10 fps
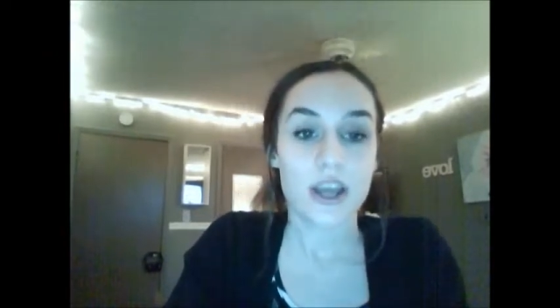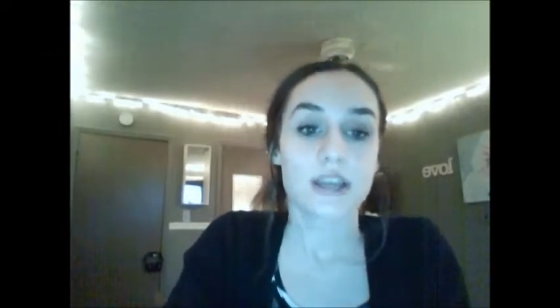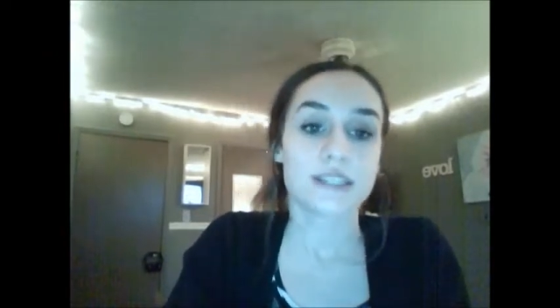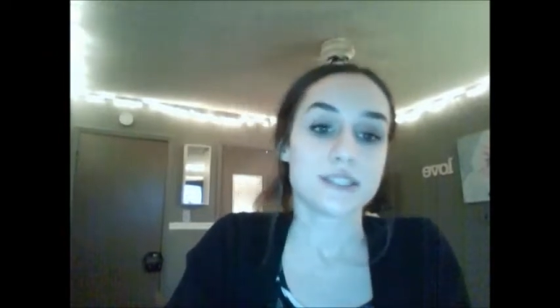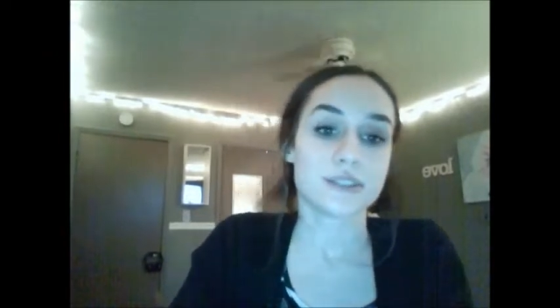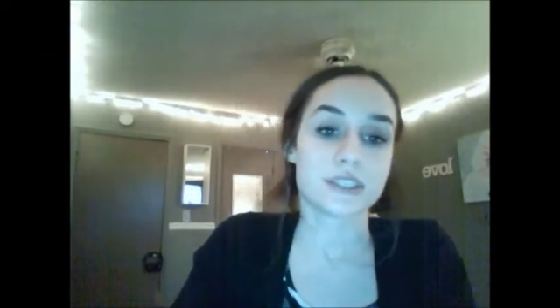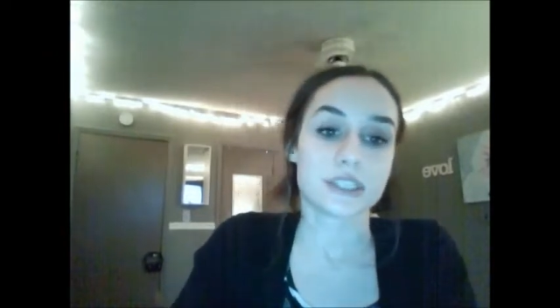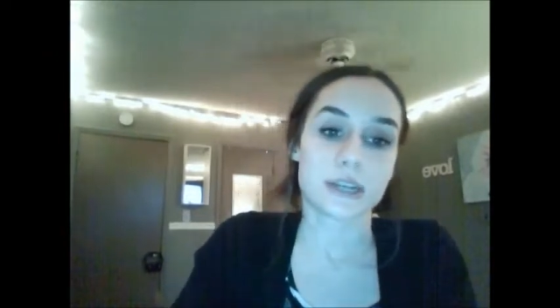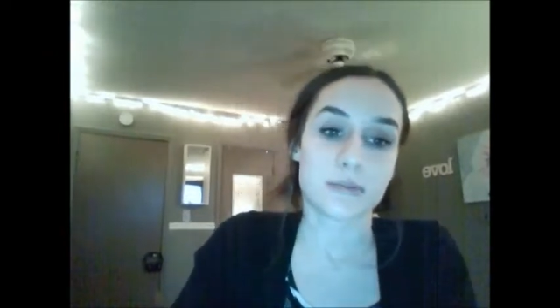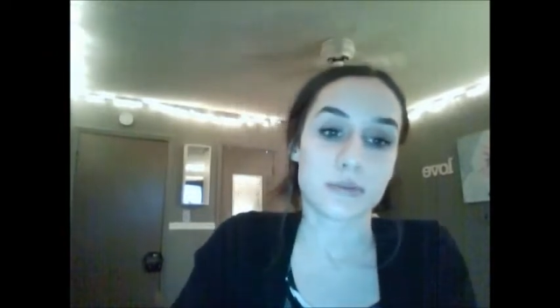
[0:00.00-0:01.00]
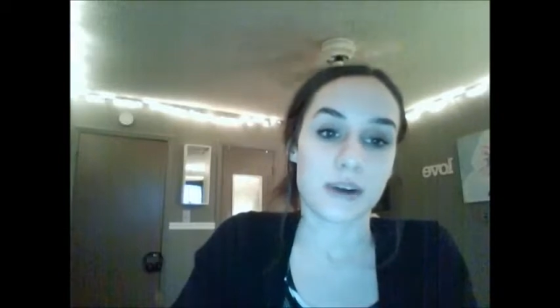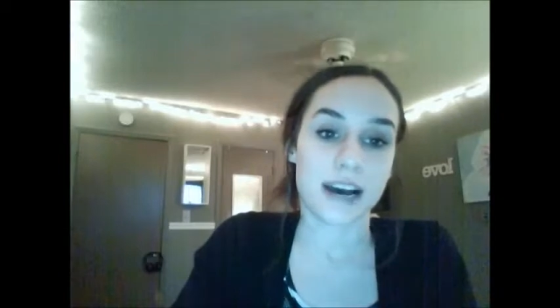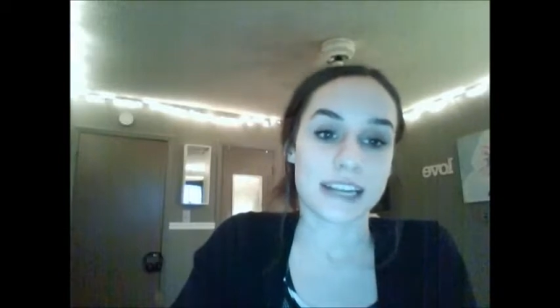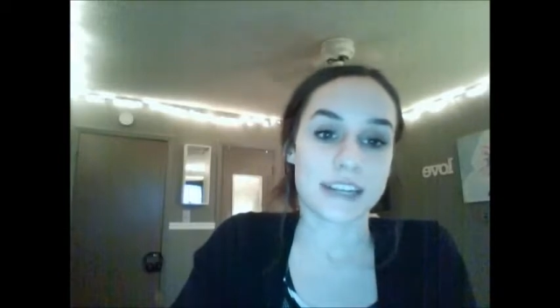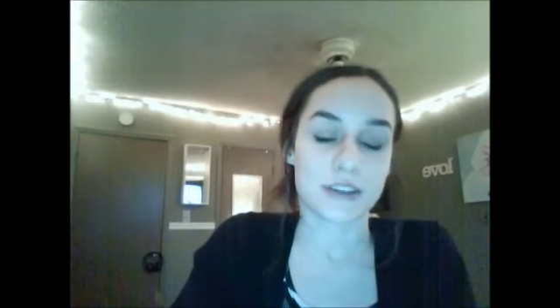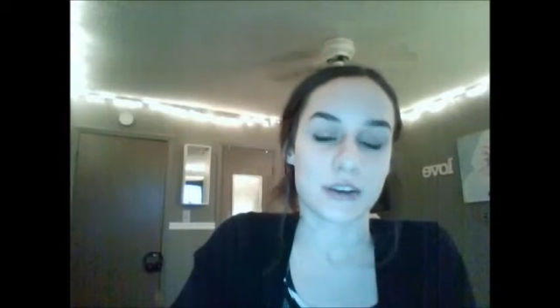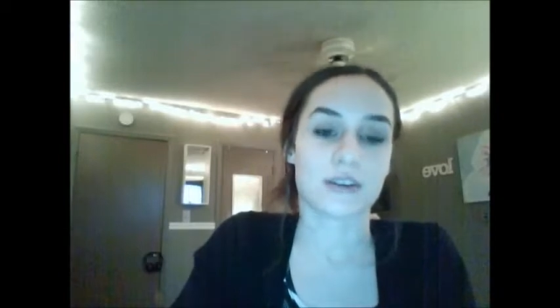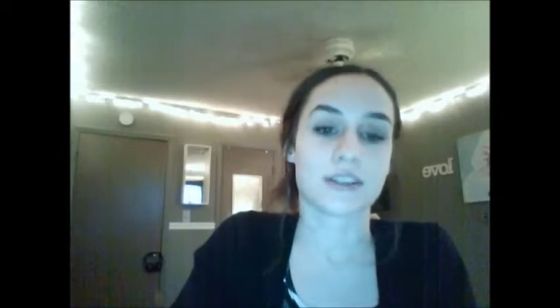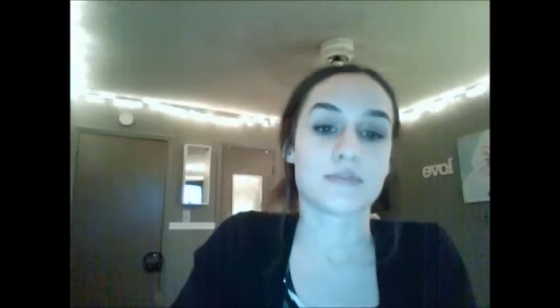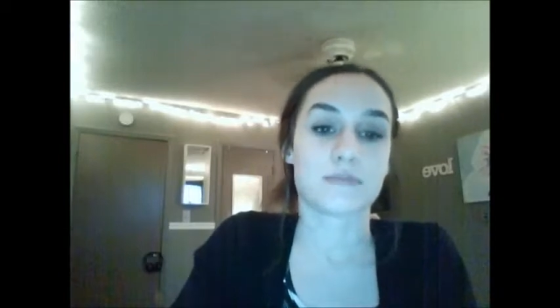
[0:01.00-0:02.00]
you should apply your
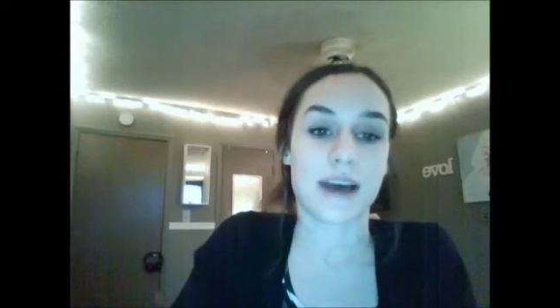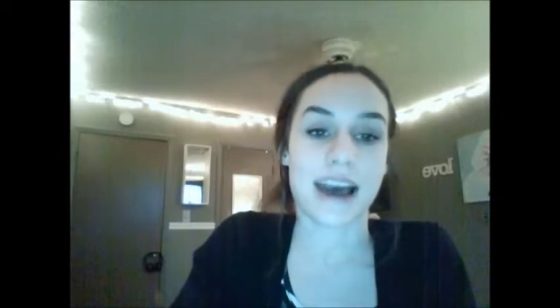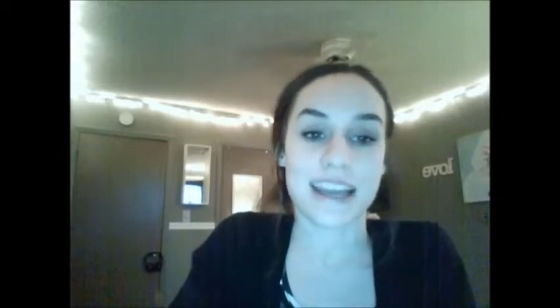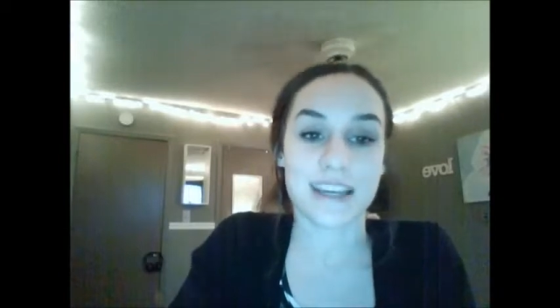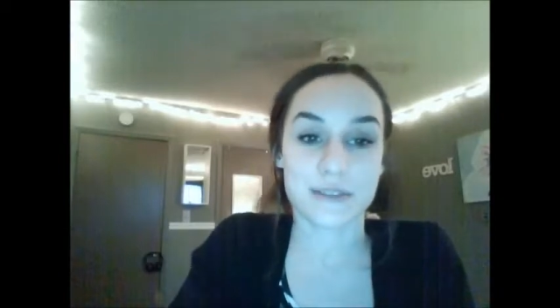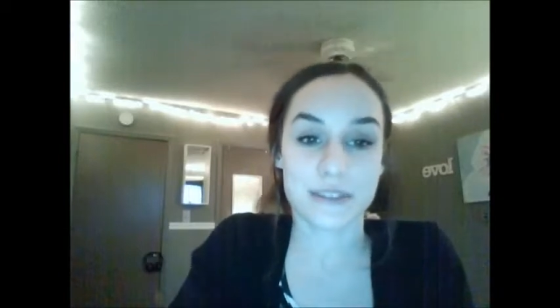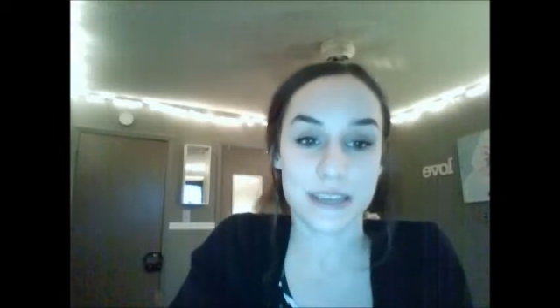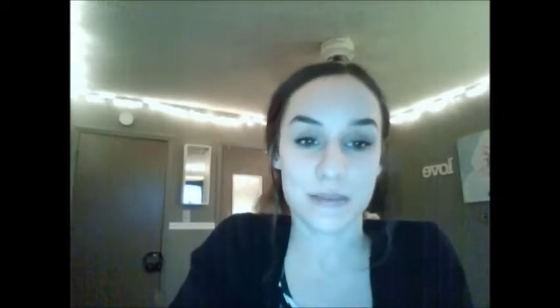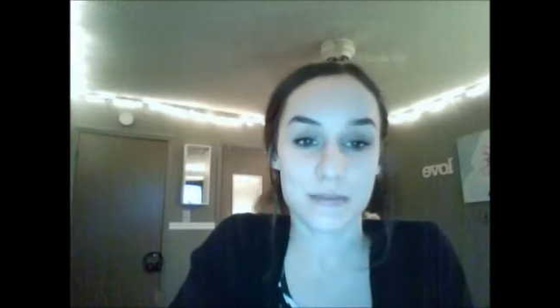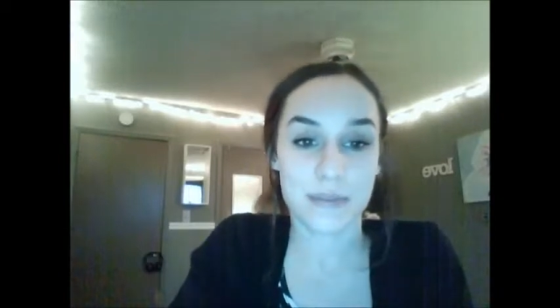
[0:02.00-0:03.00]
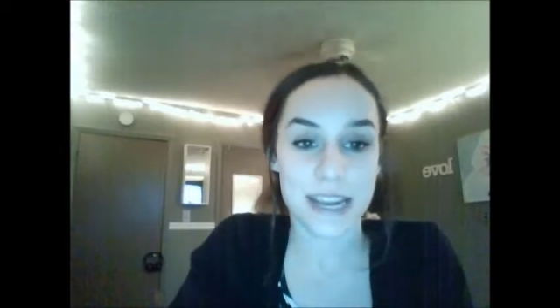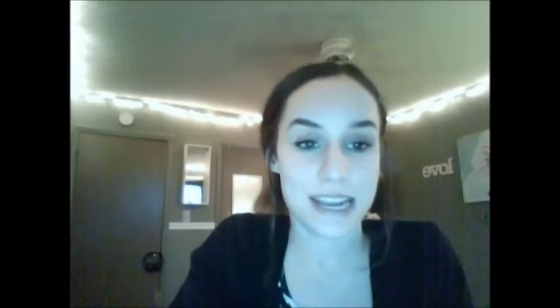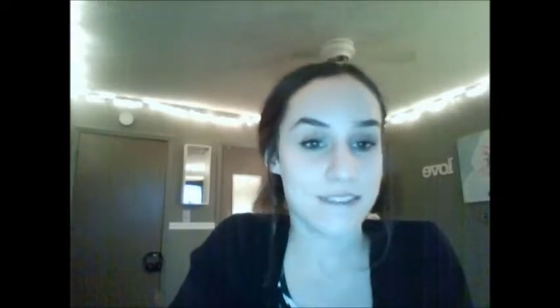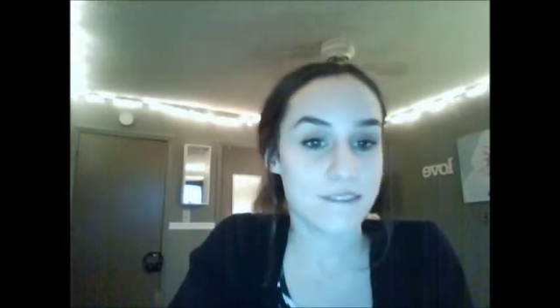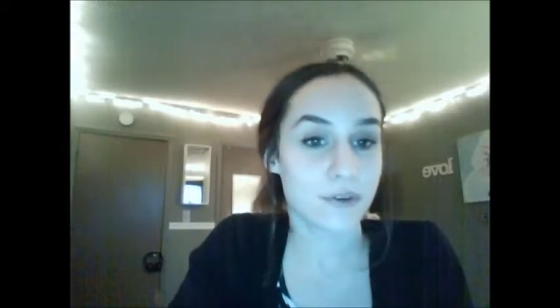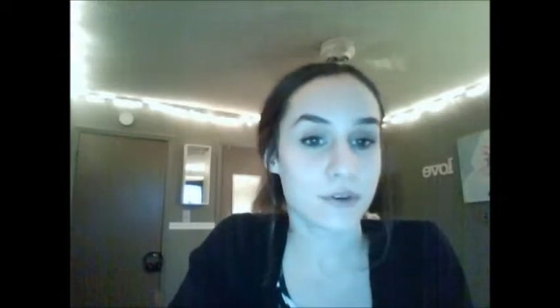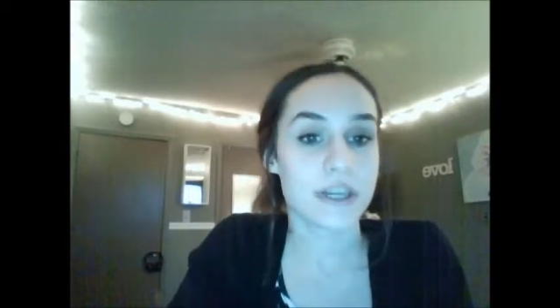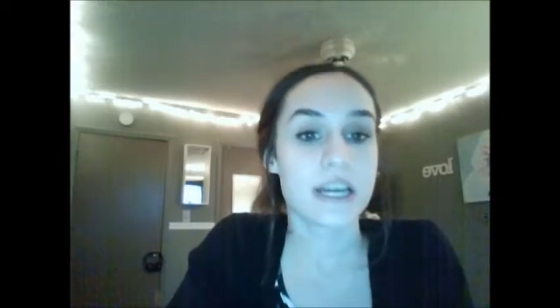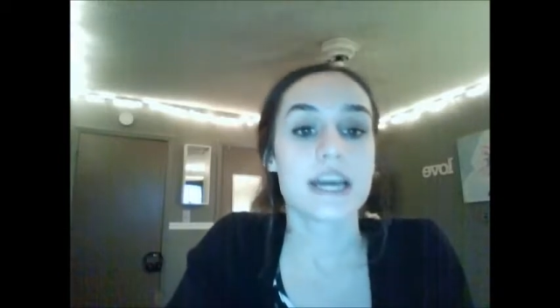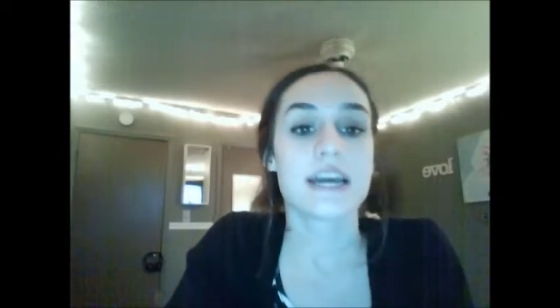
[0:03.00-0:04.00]
knowledge by using meaningful
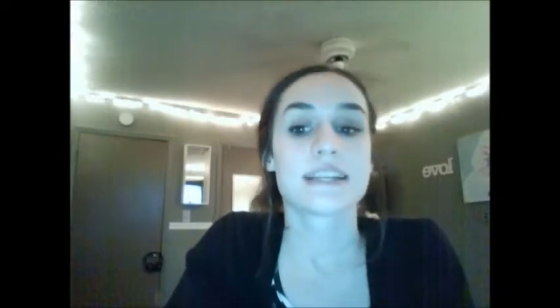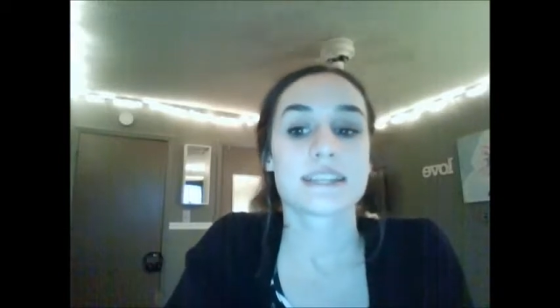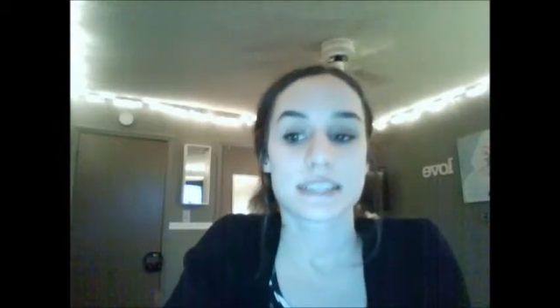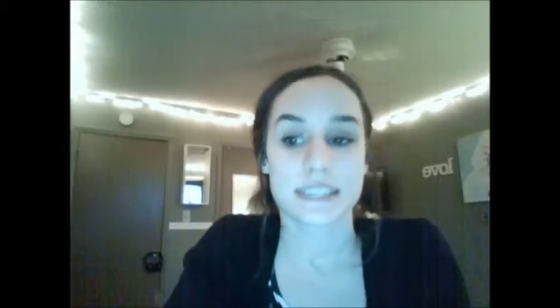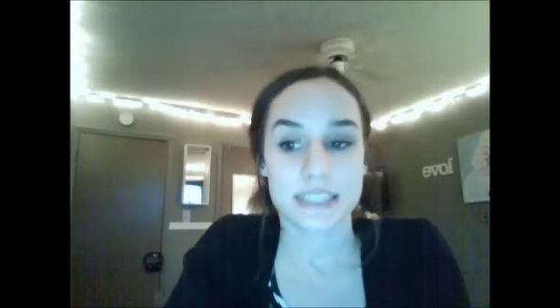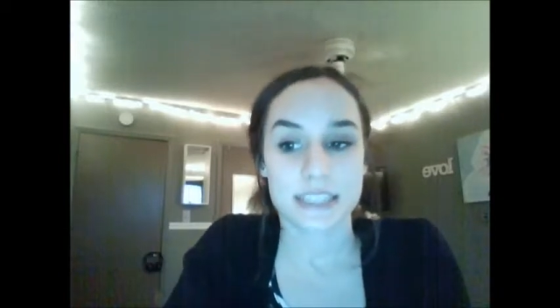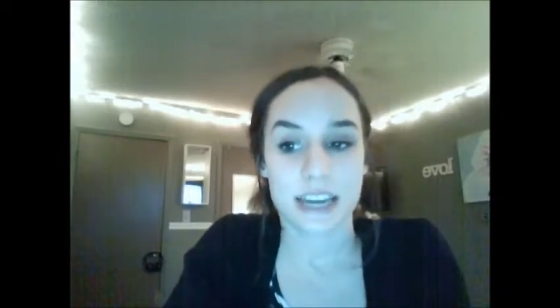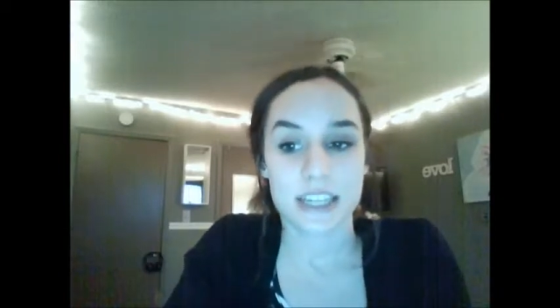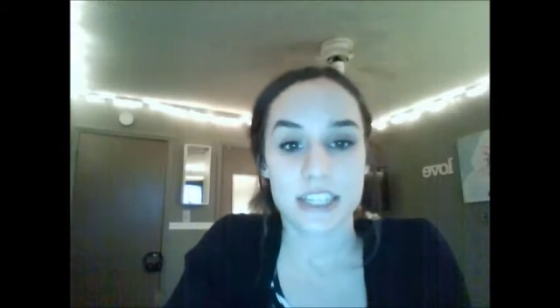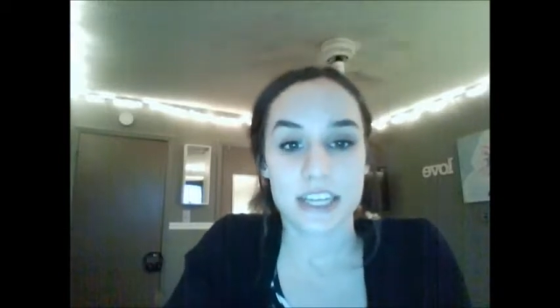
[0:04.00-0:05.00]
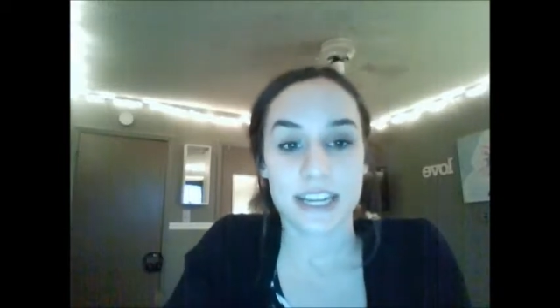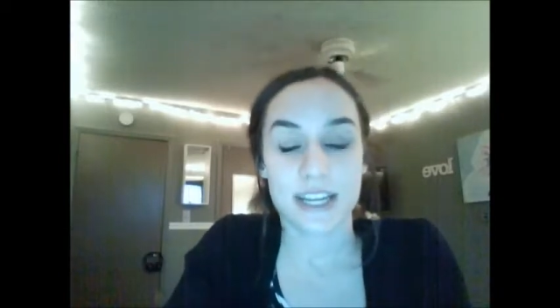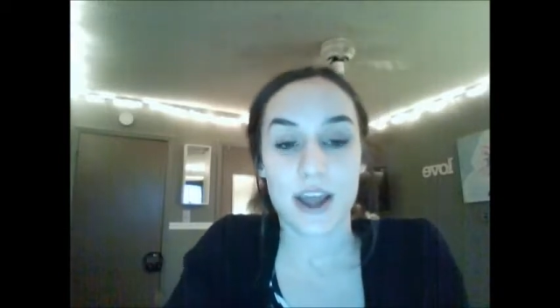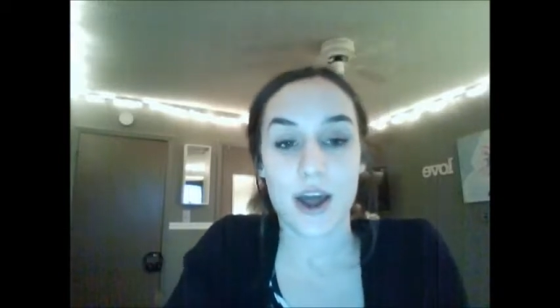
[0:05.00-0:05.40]
discussion.